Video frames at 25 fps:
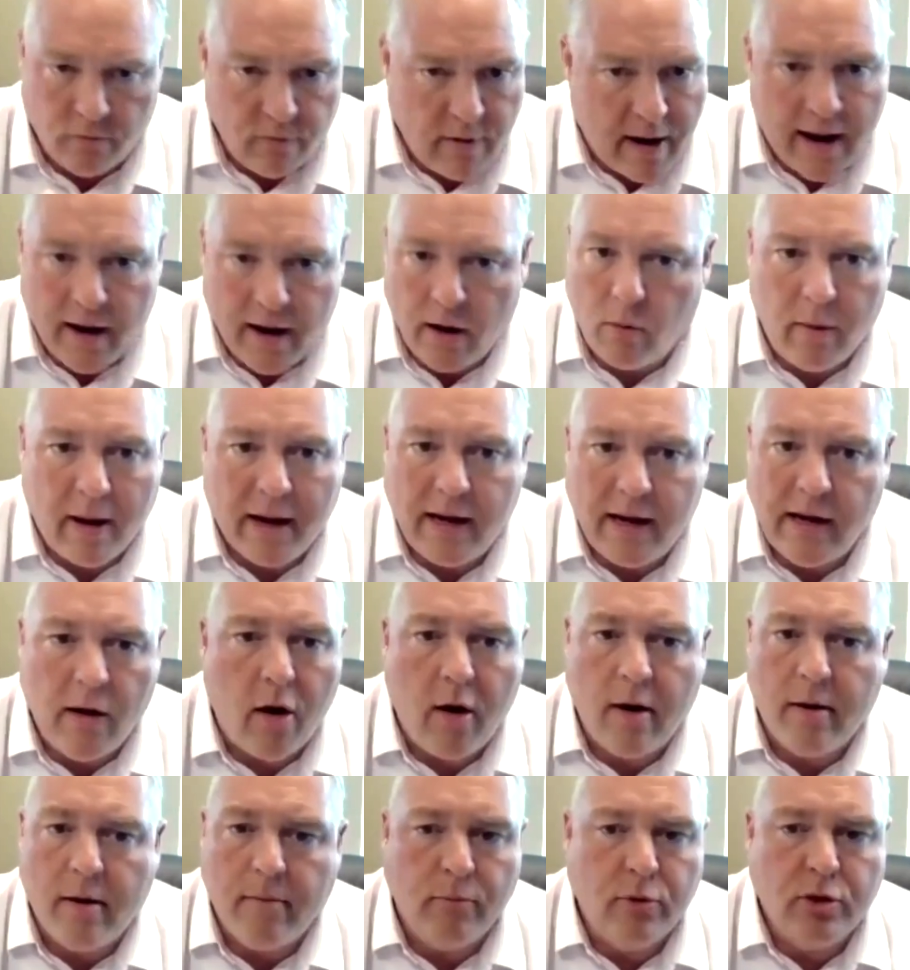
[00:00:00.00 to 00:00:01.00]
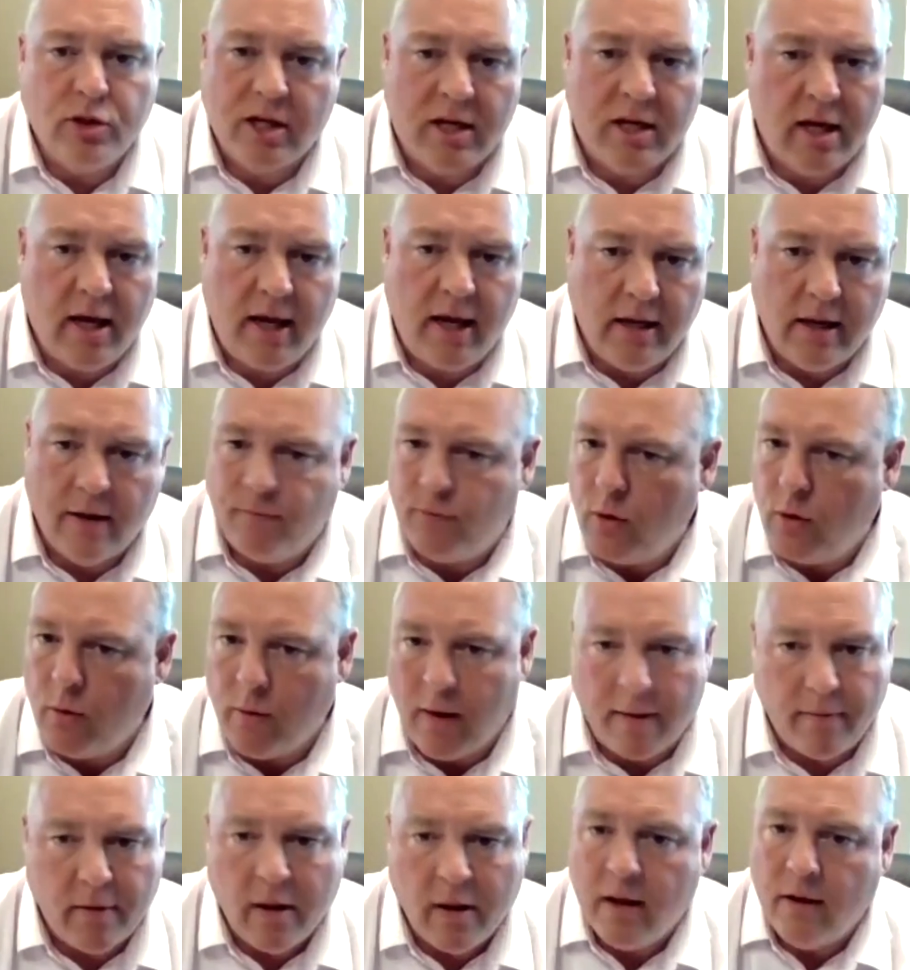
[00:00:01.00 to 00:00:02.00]
The railway line was key.
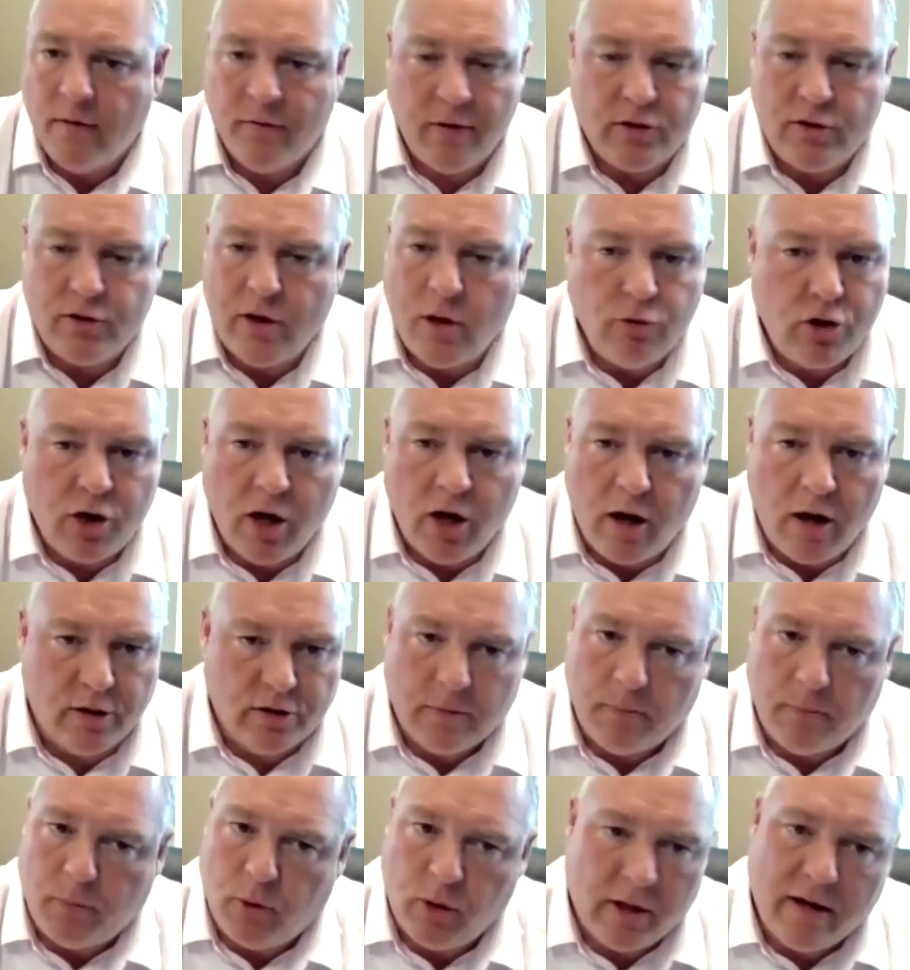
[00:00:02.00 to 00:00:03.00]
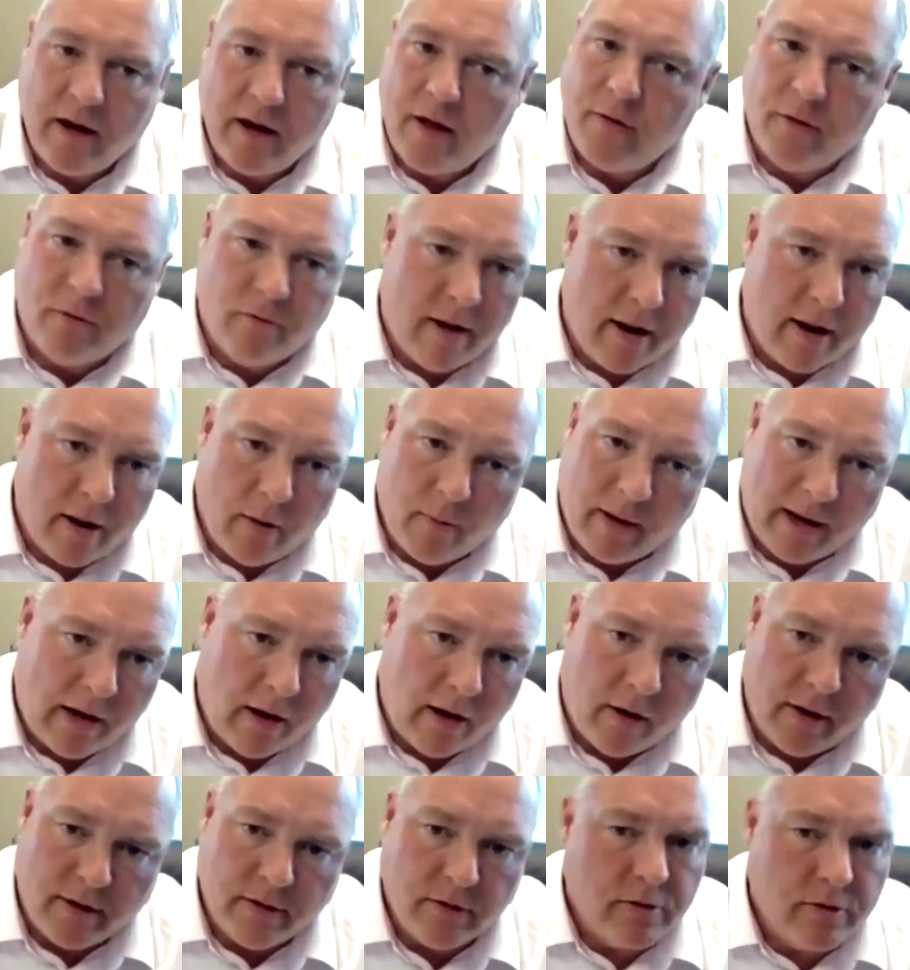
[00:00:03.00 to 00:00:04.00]
There's no chance of putting another
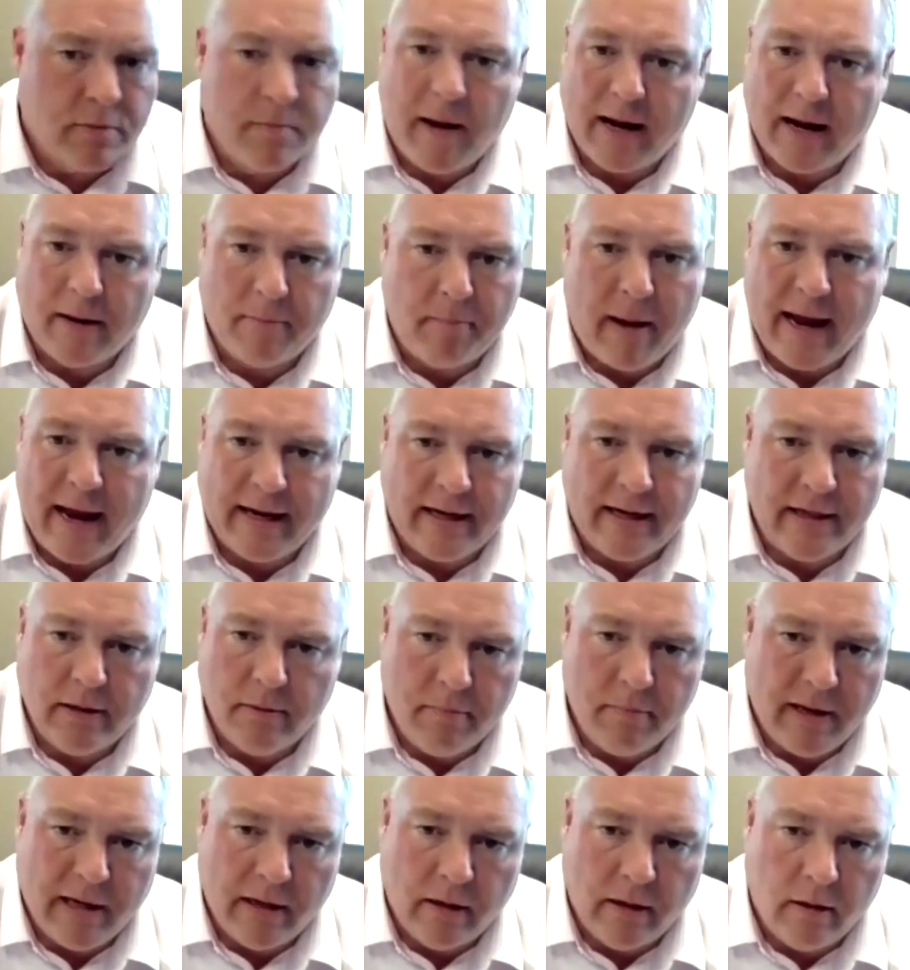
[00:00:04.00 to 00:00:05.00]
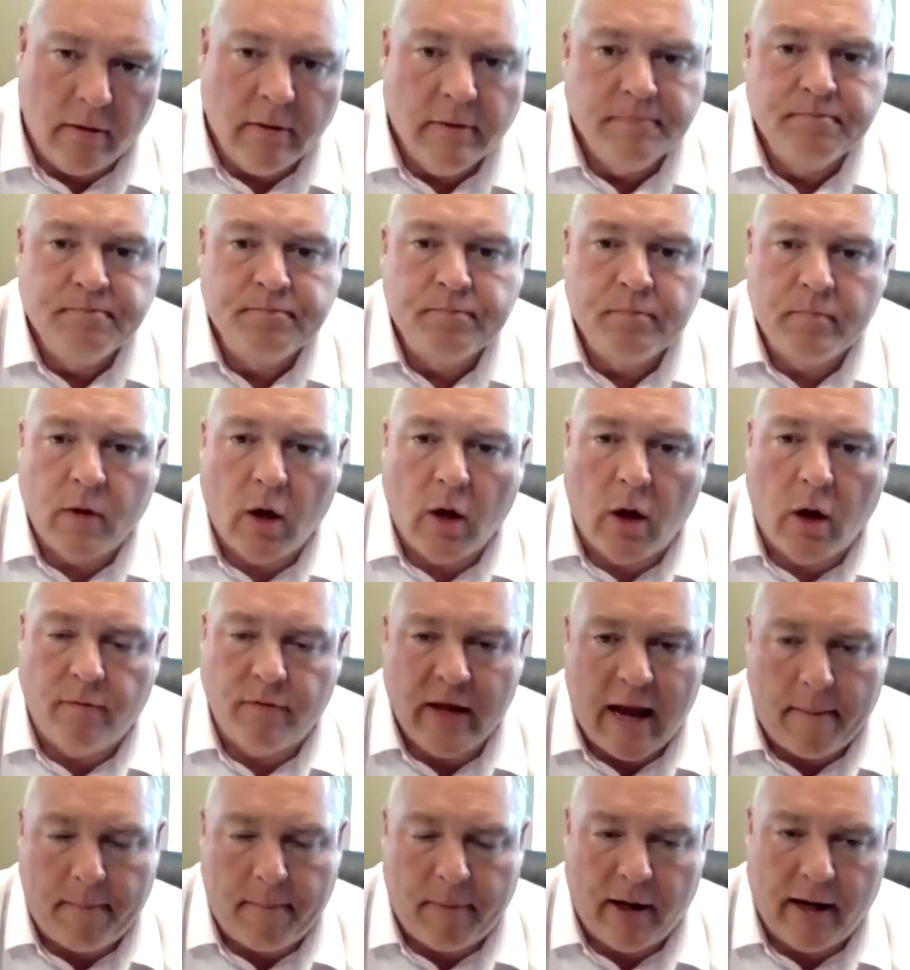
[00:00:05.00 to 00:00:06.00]
railway line smack bang in the middle
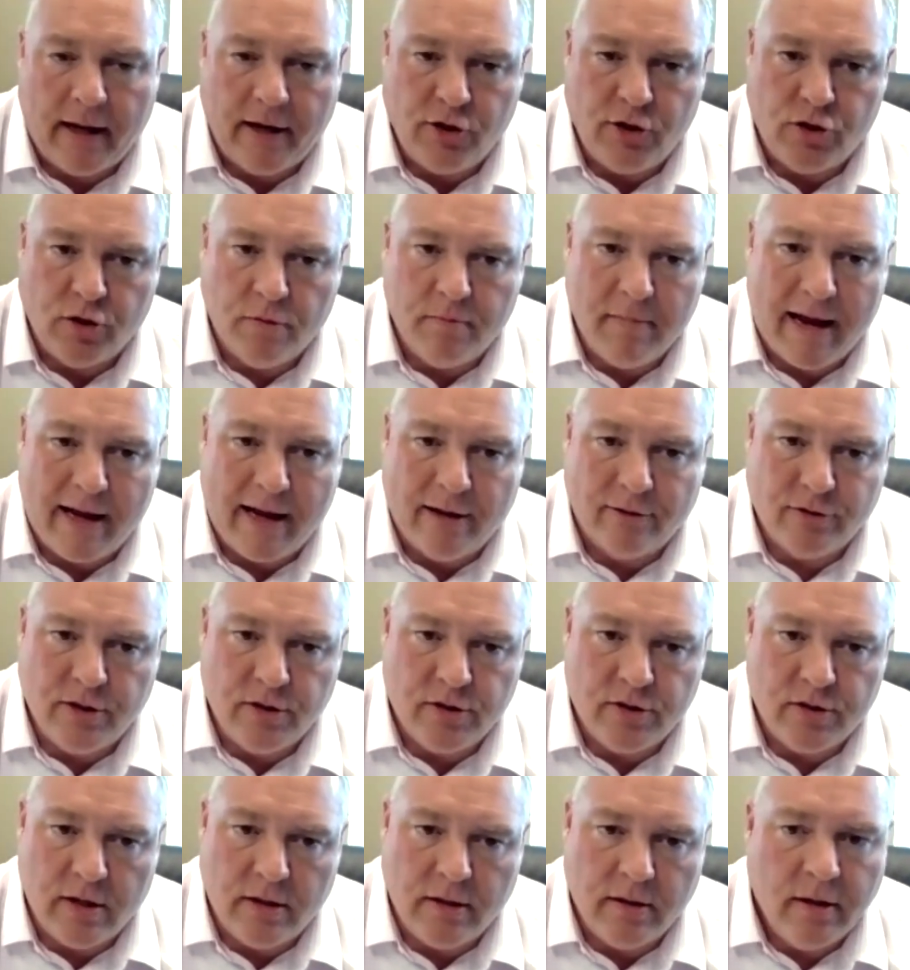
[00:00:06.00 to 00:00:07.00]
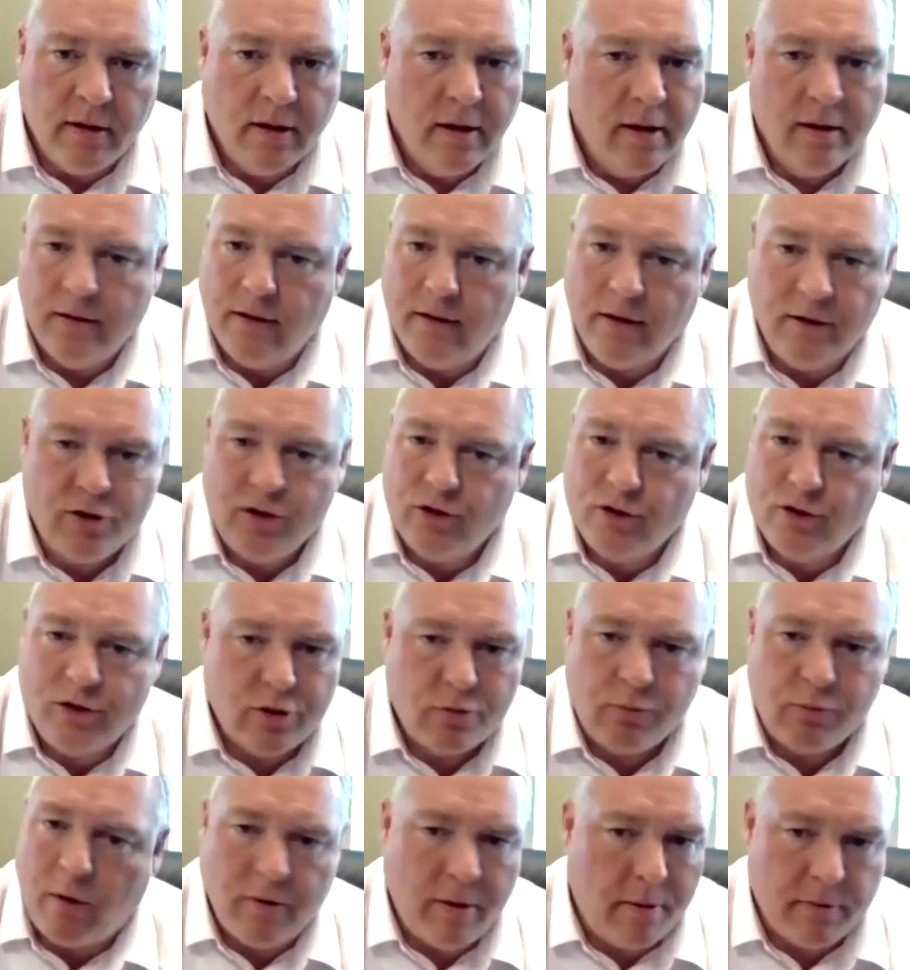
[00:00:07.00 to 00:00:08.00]
of the Appalachian Mountains it
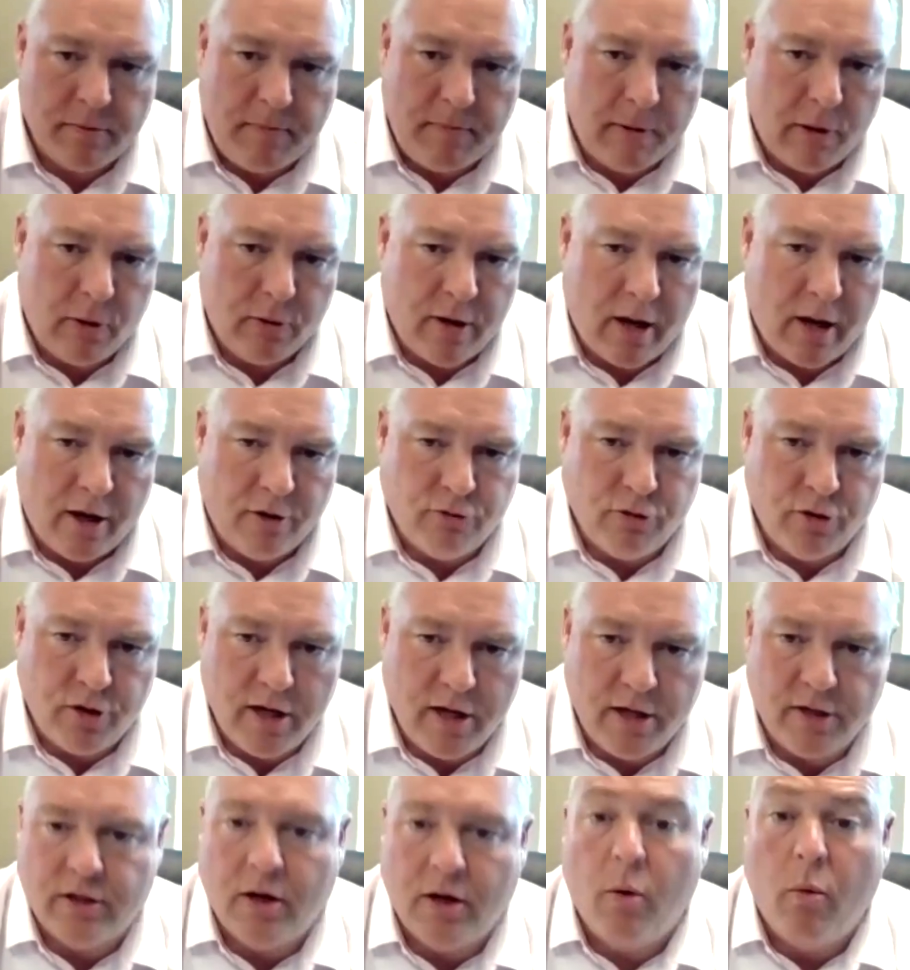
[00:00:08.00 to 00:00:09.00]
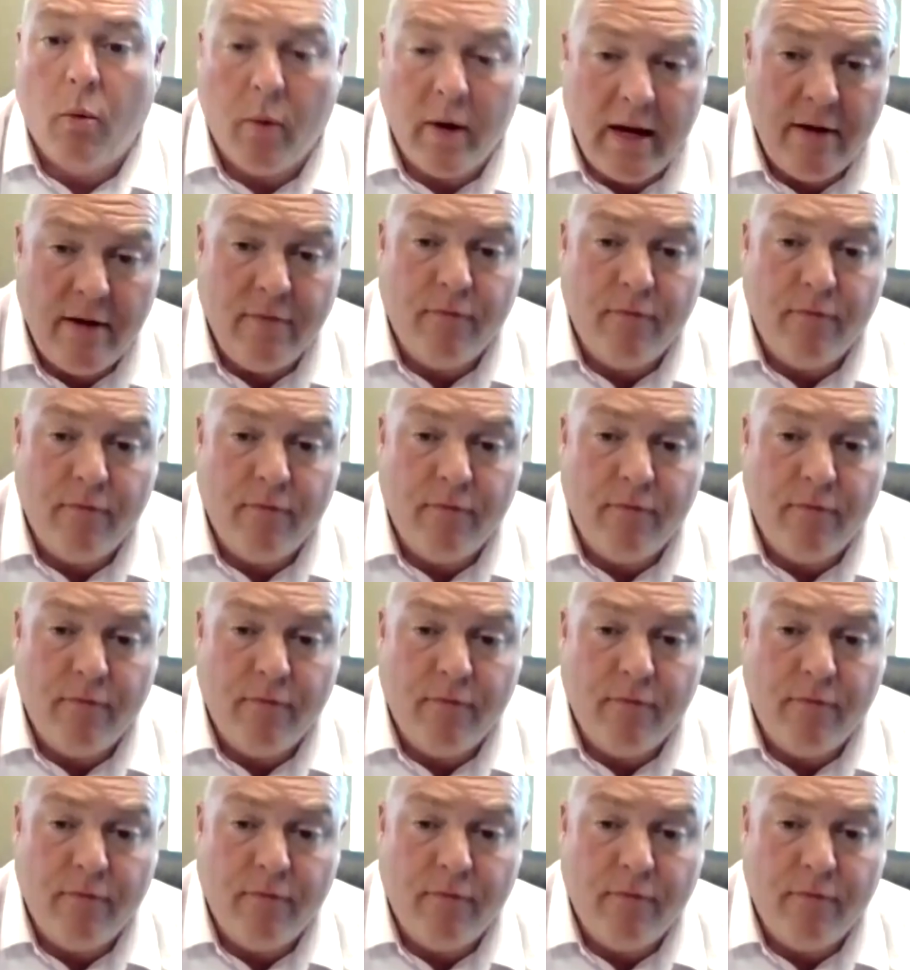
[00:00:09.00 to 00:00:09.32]
just won't. It was built 100 years ago.